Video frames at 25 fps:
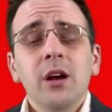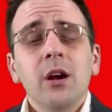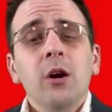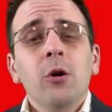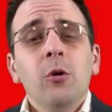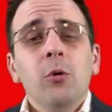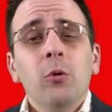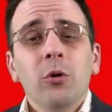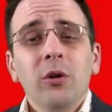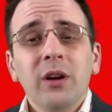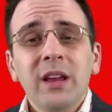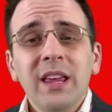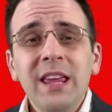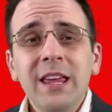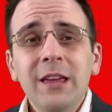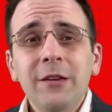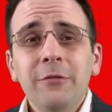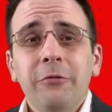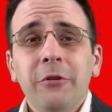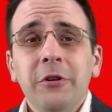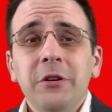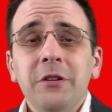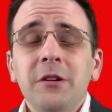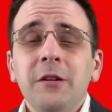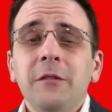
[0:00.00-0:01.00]
or
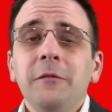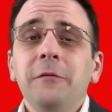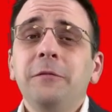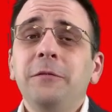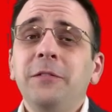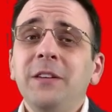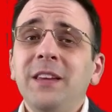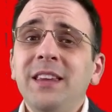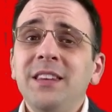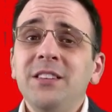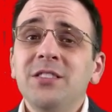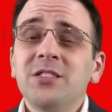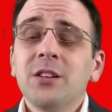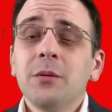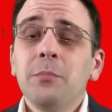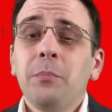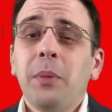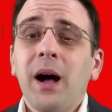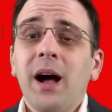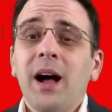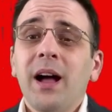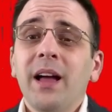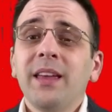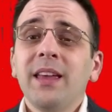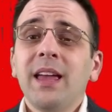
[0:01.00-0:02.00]
even fees to
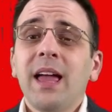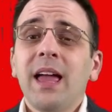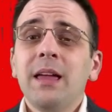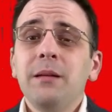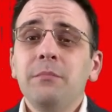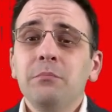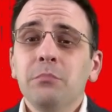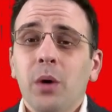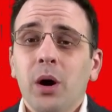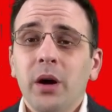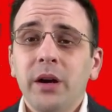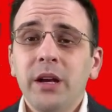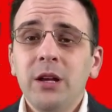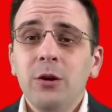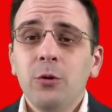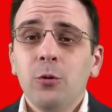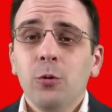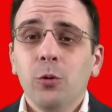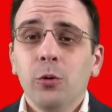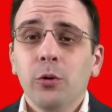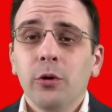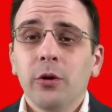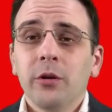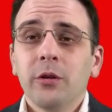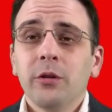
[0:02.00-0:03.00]
buy a money
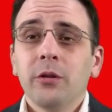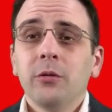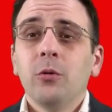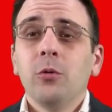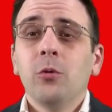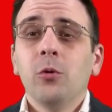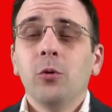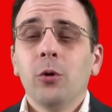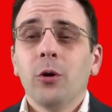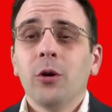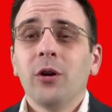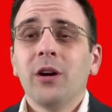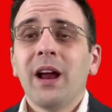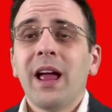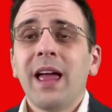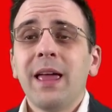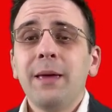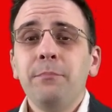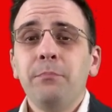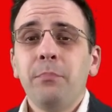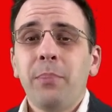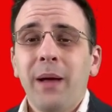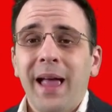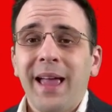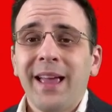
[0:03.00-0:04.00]
order or a
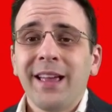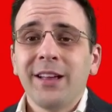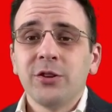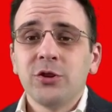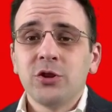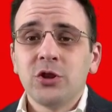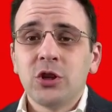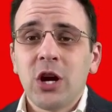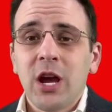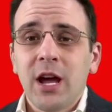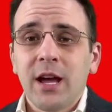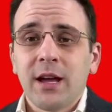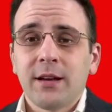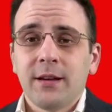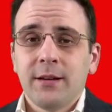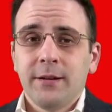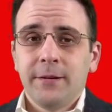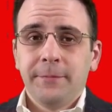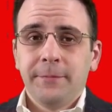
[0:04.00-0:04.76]
bank check.